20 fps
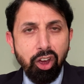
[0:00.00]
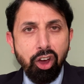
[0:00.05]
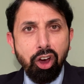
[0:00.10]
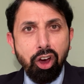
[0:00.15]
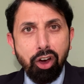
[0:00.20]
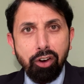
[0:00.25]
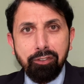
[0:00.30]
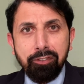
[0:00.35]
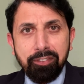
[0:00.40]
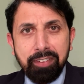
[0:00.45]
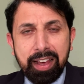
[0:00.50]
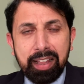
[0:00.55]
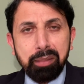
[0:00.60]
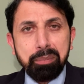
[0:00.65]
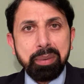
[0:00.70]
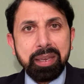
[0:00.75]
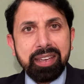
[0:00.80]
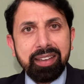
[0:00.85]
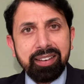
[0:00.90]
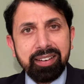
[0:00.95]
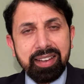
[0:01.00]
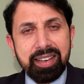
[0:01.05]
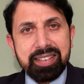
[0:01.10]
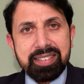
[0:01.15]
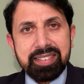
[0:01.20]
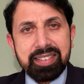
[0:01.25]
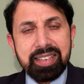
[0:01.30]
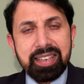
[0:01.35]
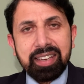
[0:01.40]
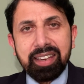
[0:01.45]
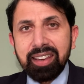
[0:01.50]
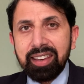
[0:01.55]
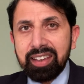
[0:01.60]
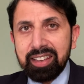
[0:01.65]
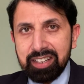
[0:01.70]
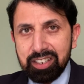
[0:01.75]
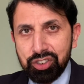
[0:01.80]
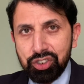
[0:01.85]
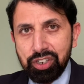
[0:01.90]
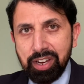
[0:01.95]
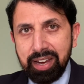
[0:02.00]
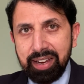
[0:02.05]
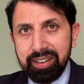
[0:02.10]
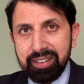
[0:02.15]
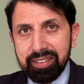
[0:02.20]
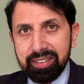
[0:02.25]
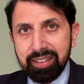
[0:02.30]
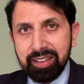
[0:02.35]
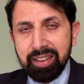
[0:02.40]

of well-beingness in a child.